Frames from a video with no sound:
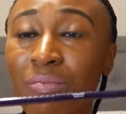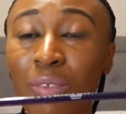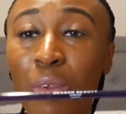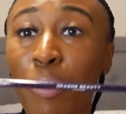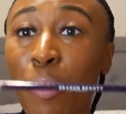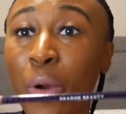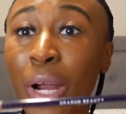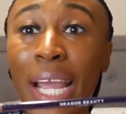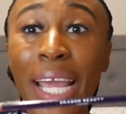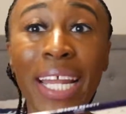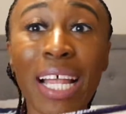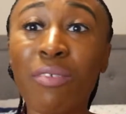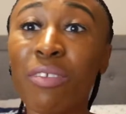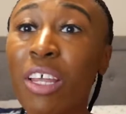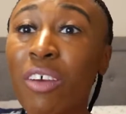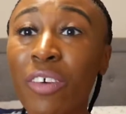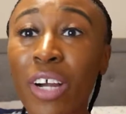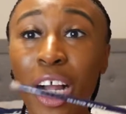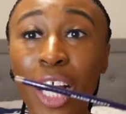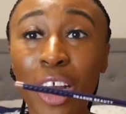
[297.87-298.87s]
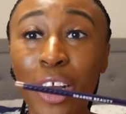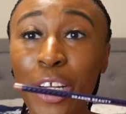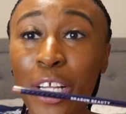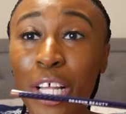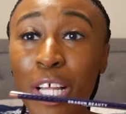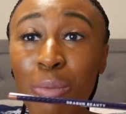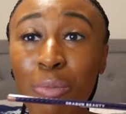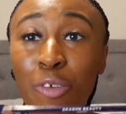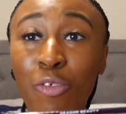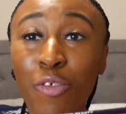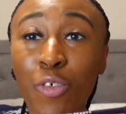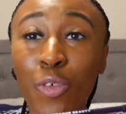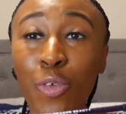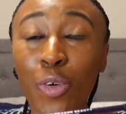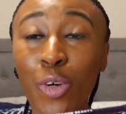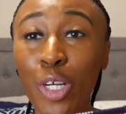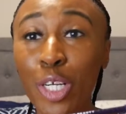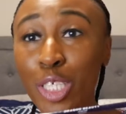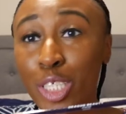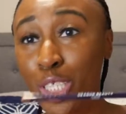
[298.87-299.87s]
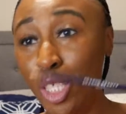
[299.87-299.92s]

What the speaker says: the brand I've never heard of before,